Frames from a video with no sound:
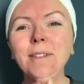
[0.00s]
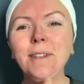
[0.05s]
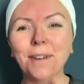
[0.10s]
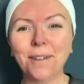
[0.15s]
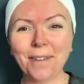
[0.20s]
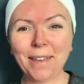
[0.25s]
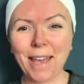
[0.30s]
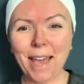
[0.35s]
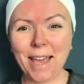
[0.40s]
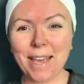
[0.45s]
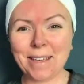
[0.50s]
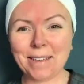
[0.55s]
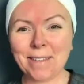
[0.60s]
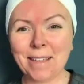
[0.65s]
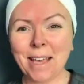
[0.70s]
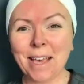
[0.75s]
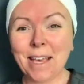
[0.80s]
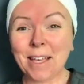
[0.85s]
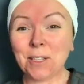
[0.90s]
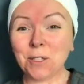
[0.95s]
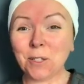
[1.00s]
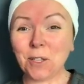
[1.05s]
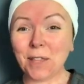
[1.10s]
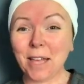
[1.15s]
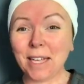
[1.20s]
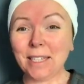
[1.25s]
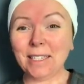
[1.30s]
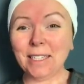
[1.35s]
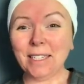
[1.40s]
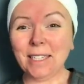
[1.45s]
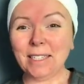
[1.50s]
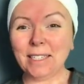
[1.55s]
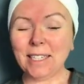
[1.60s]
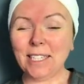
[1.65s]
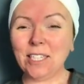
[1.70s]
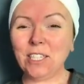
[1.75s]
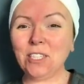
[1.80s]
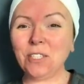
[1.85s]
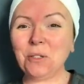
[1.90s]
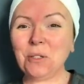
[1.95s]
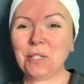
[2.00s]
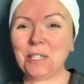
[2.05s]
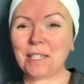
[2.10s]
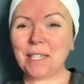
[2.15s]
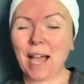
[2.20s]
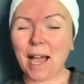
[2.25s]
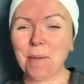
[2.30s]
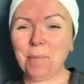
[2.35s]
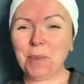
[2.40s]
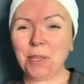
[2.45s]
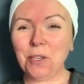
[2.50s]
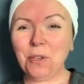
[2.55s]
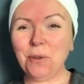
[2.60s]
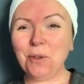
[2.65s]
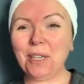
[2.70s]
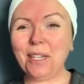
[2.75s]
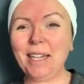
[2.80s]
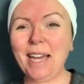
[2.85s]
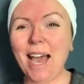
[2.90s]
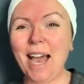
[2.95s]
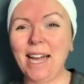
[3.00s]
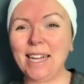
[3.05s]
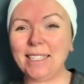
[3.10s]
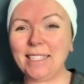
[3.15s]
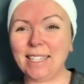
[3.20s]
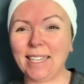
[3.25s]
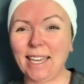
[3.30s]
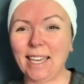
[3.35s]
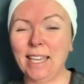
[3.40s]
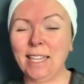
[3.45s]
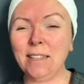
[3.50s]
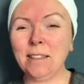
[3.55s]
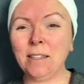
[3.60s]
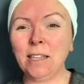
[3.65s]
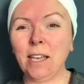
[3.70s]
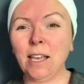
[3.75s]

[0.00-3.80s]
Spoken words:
Okay, so that's an additional step that you can add in